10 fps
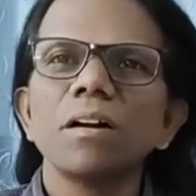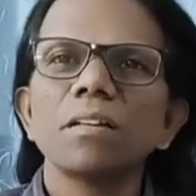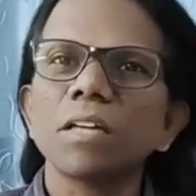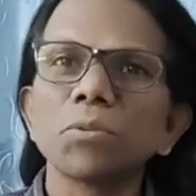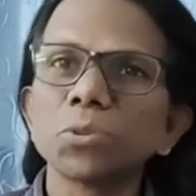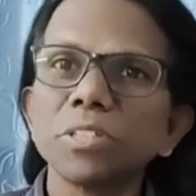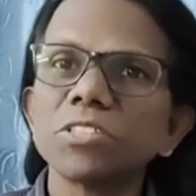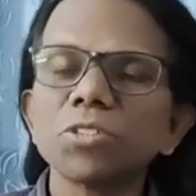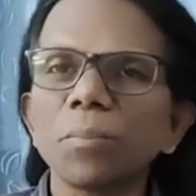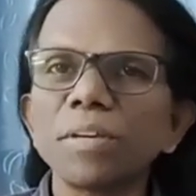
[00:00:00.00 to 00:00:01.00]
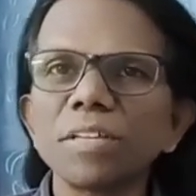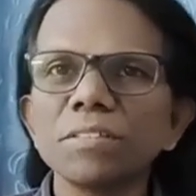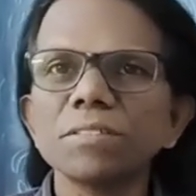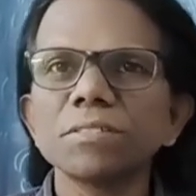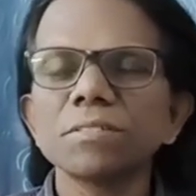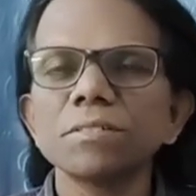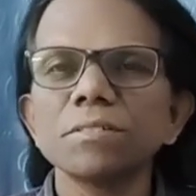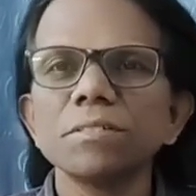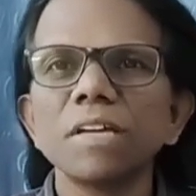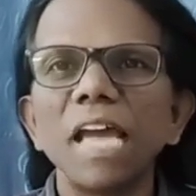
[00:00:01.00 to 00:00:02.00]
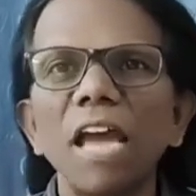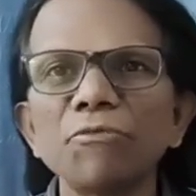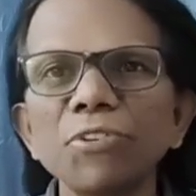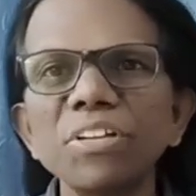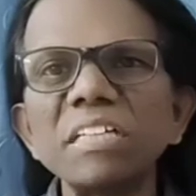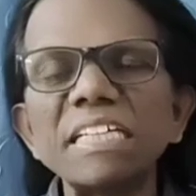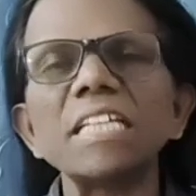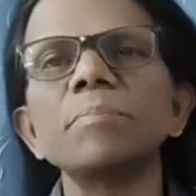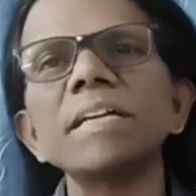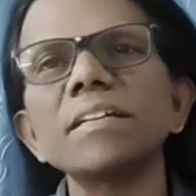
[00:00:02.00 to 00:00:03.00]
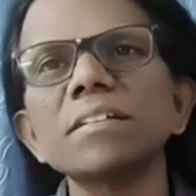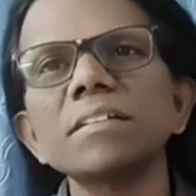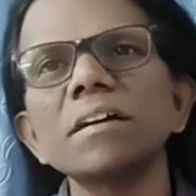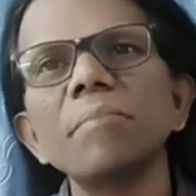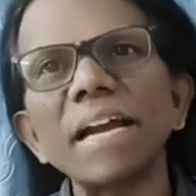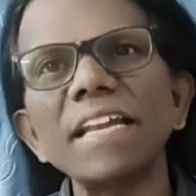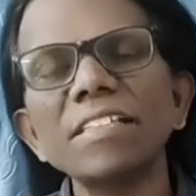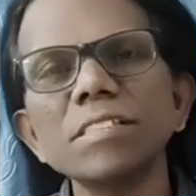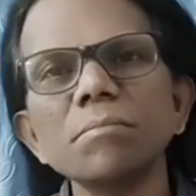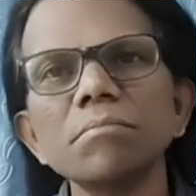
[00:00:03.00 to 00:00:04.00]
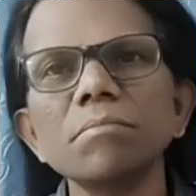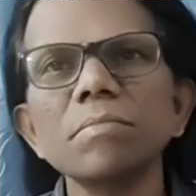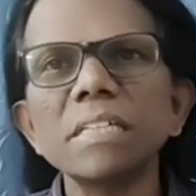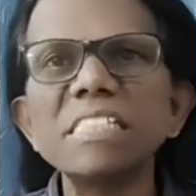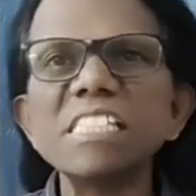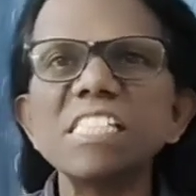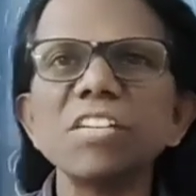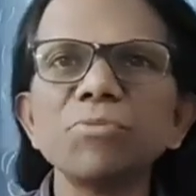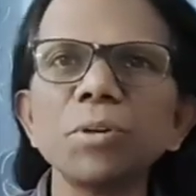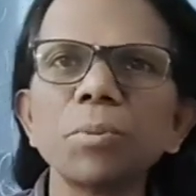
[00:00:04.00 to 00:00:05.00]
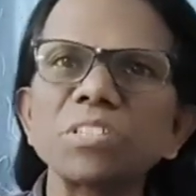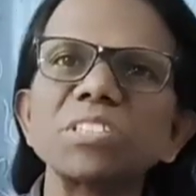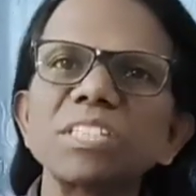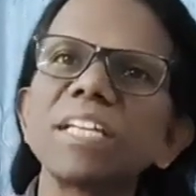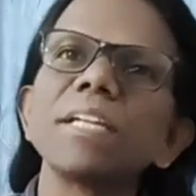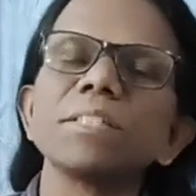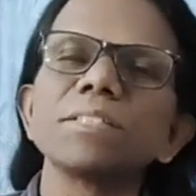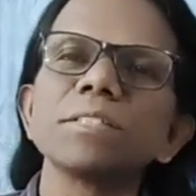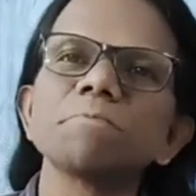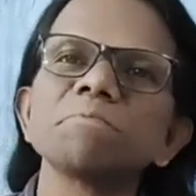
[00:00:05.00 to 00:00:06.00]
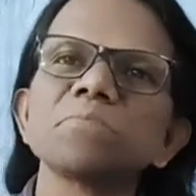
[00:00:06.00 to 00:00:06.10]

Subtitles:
Now today's topic is effluent treatment mechanism in seafood processing industry,